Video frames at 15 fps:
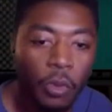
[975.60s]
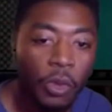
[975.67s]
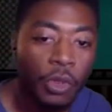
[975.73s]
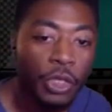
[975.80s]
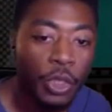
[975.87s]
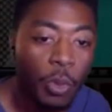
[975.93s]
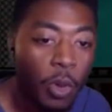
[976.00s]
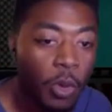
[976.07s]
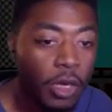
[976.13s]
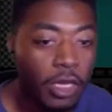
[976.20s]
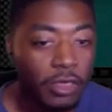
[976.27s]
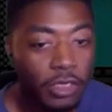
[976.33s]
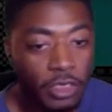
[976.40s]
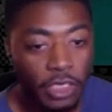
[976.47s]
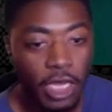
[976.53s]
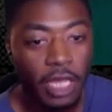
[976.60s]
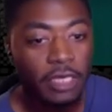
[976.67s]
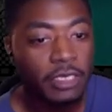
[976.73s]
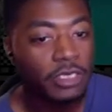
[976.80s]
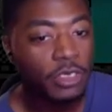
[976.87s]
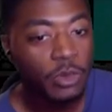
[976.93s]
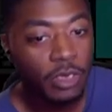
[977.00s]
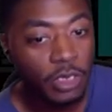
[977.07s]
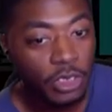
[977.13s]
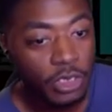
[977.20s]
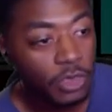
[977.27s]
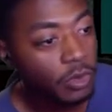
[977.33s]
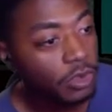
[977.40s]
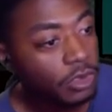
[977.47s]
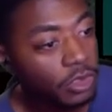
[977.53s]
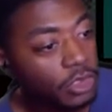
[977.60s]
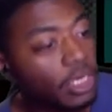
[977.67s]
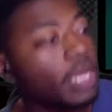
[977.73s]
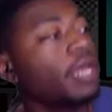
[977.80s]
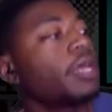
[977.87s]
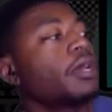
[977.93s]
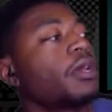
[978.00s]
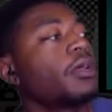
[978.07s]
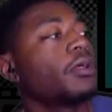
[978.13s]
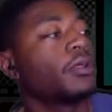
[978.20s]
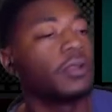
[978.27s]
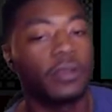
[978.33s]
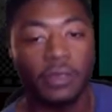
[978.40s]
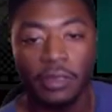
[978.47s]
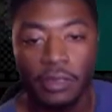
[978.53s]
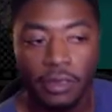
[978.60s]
Well, you won't get the chance to because you're in jail.